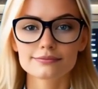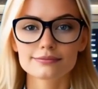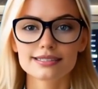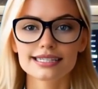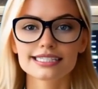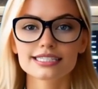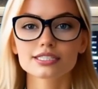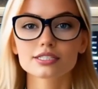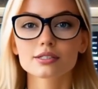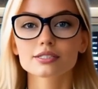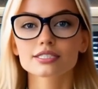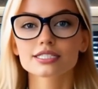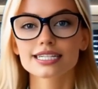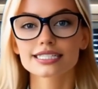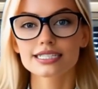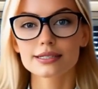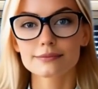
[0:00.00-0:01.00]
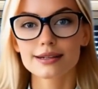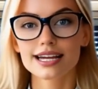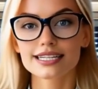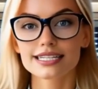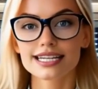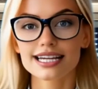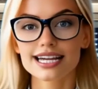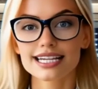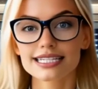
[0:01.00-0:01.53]
It's not just
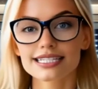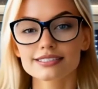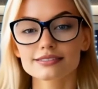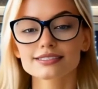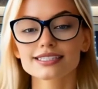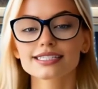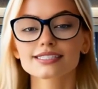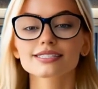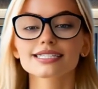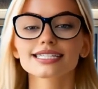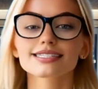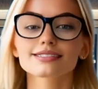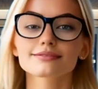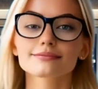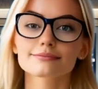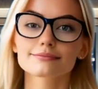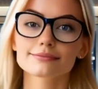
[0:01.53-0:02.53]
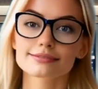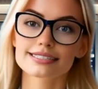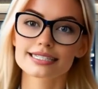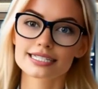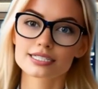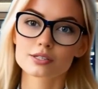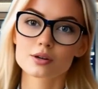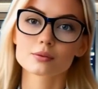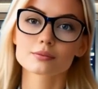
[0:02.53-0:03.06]
about learning theory.
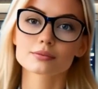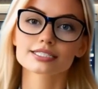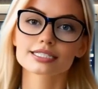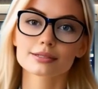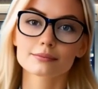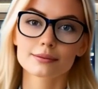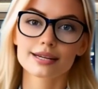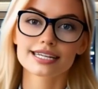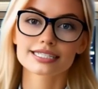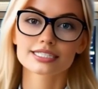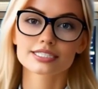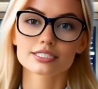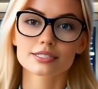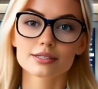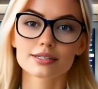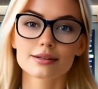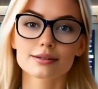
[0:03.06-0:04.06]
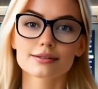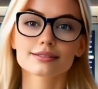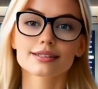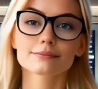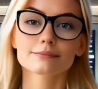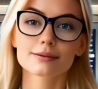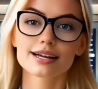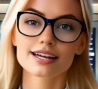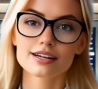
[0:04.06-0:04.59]
This course is practical,
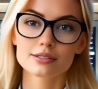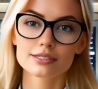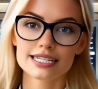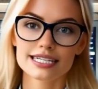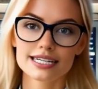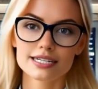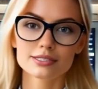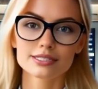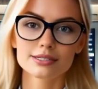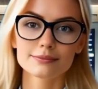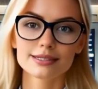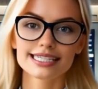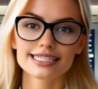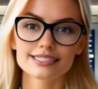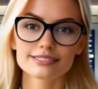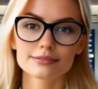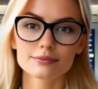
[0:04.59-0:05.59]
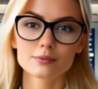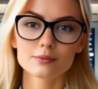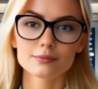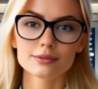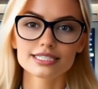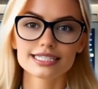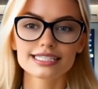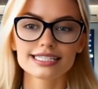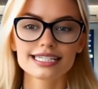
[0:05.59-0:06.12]
empowering you to make
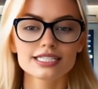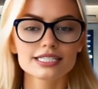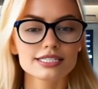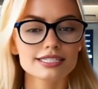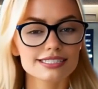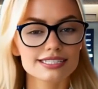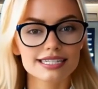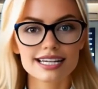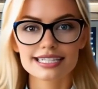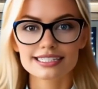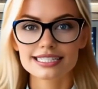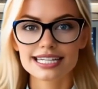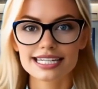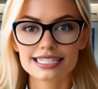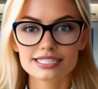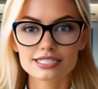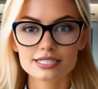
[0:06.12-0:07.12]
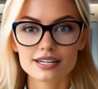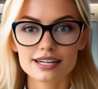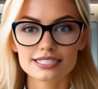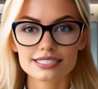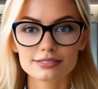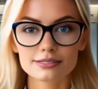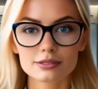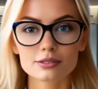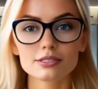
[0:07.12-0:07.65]
informed decisions and take charge
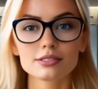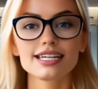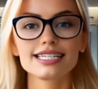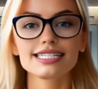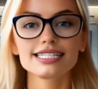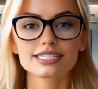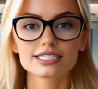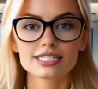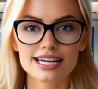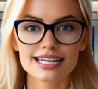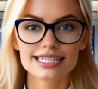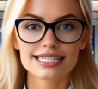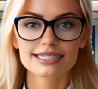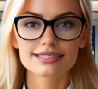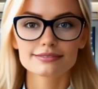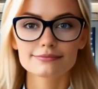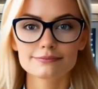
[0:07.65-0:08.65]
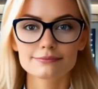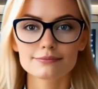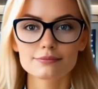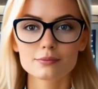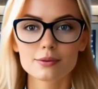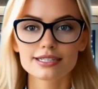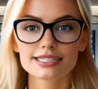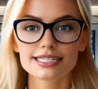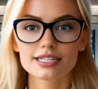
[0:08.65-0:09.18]
of your trading journey.
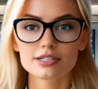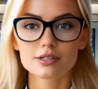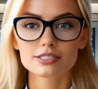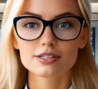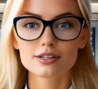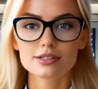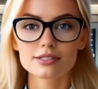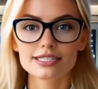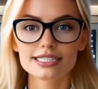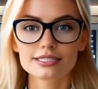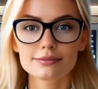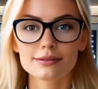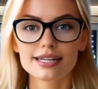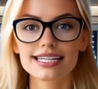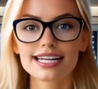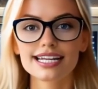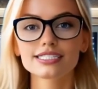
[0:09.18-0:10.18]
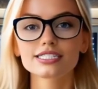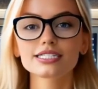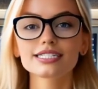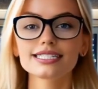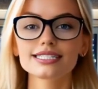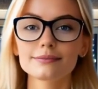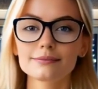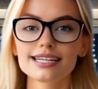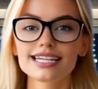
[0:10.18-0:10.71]
Whether your goal is financial
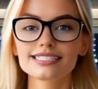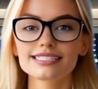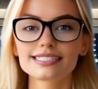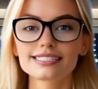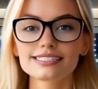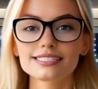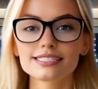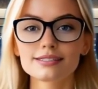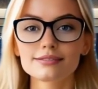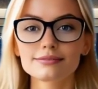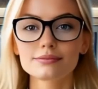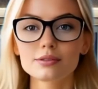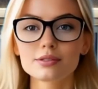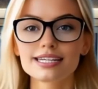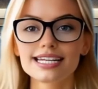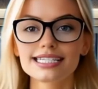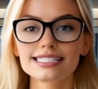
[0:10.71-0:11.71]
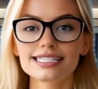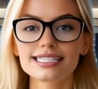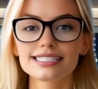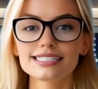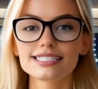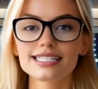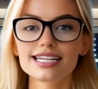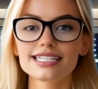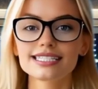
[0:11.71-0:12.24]
independence, creating a
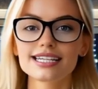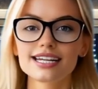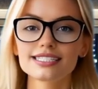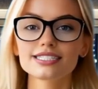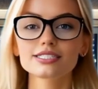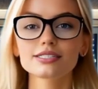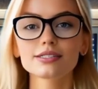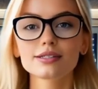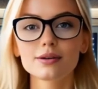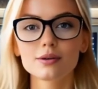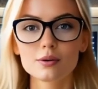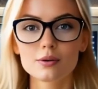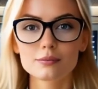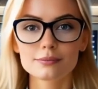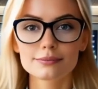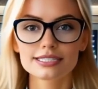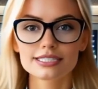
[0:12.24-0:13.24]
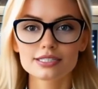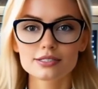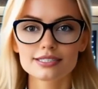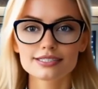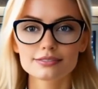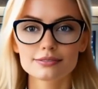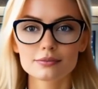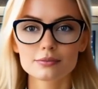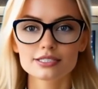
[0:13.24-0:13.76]
side hustle, or
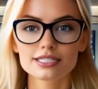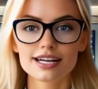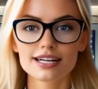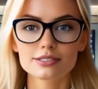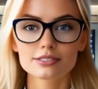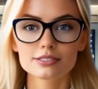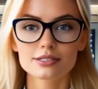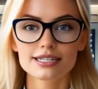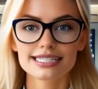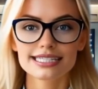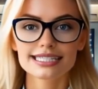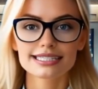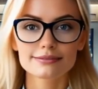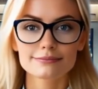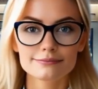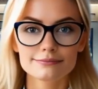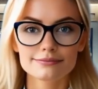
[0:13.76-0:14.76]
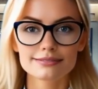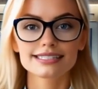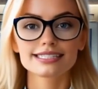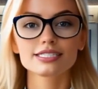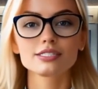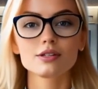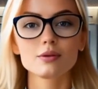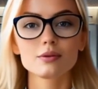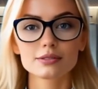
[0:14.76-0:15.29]
pursuing full-time trading,
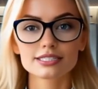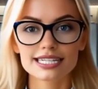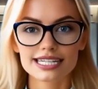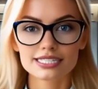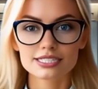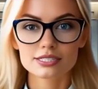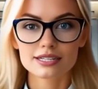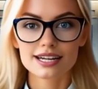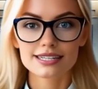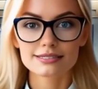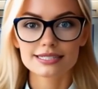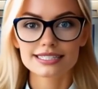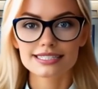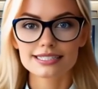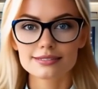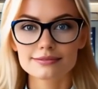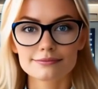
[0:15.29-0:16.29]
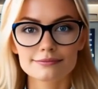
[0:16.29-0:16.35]
this course has you covered.